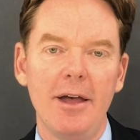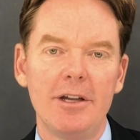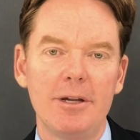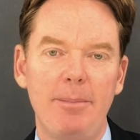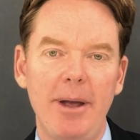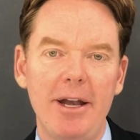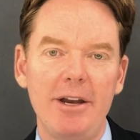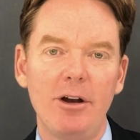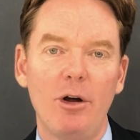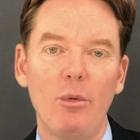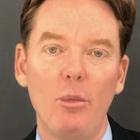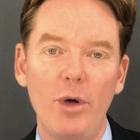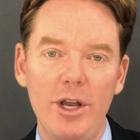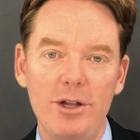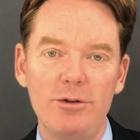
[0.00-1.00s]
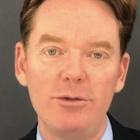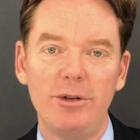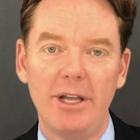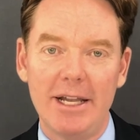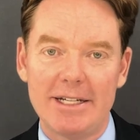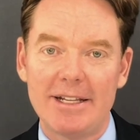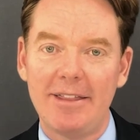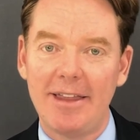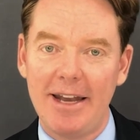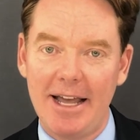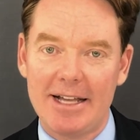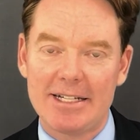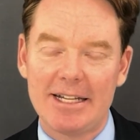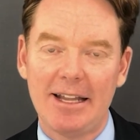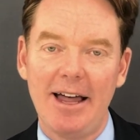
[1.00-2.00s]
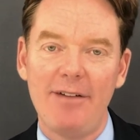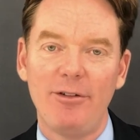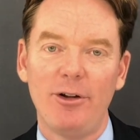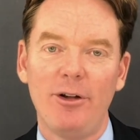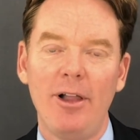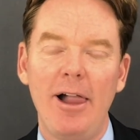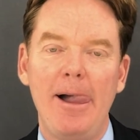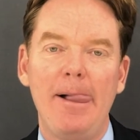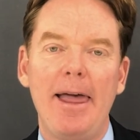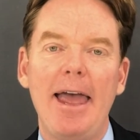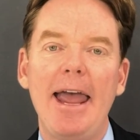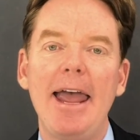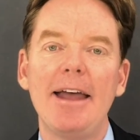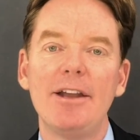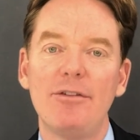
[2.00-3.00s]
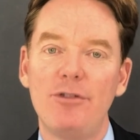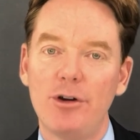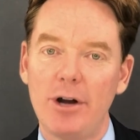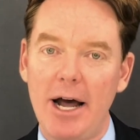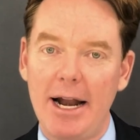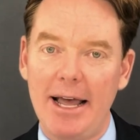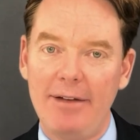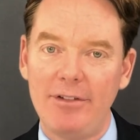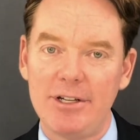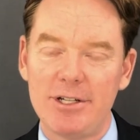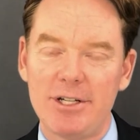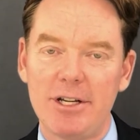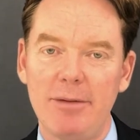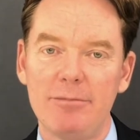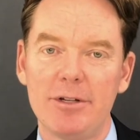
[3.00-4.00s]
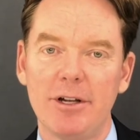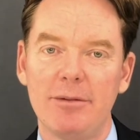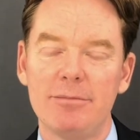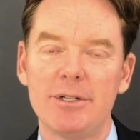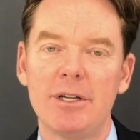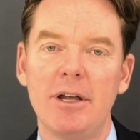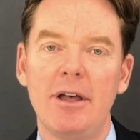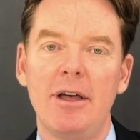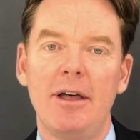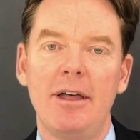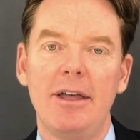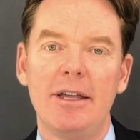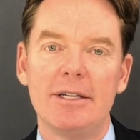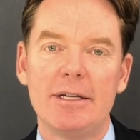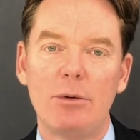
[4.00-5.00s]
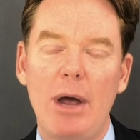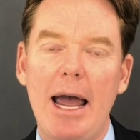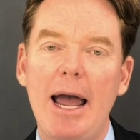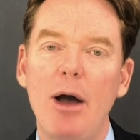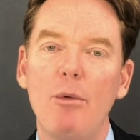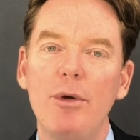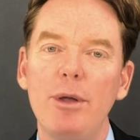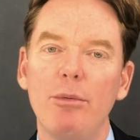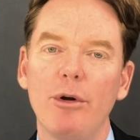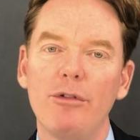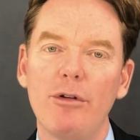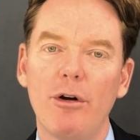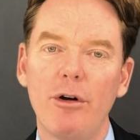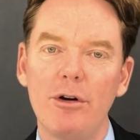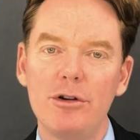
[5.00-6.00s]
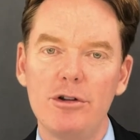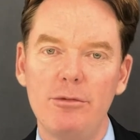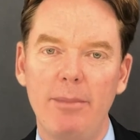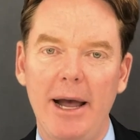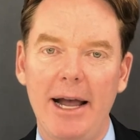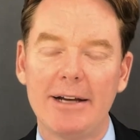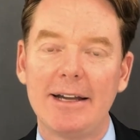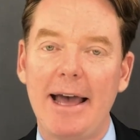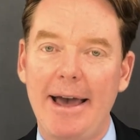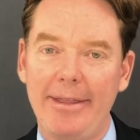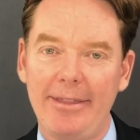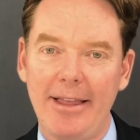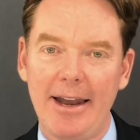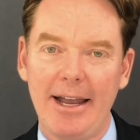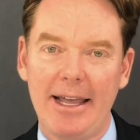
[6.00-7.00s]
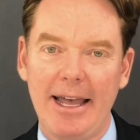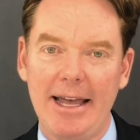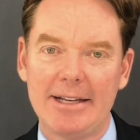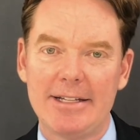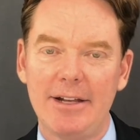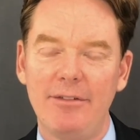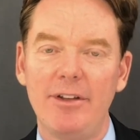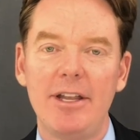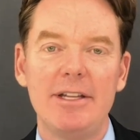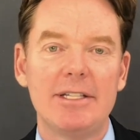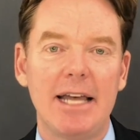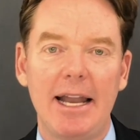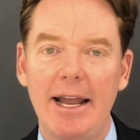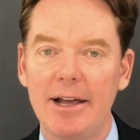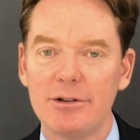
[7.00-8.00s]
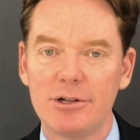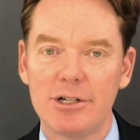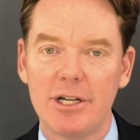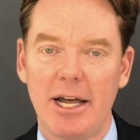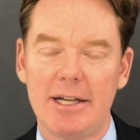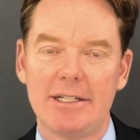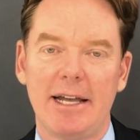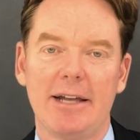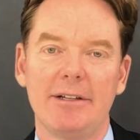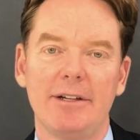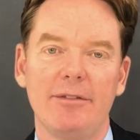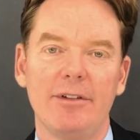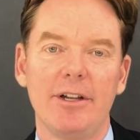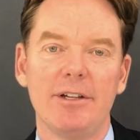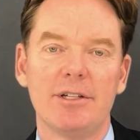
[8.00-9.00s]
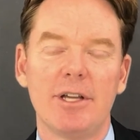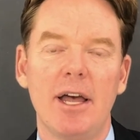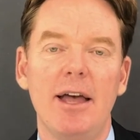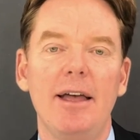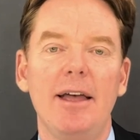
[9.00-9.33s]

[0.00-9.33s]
Depending on when you get to the next level, and if you're not having symptoms, is how we return you back to athletic activities and exercise activities.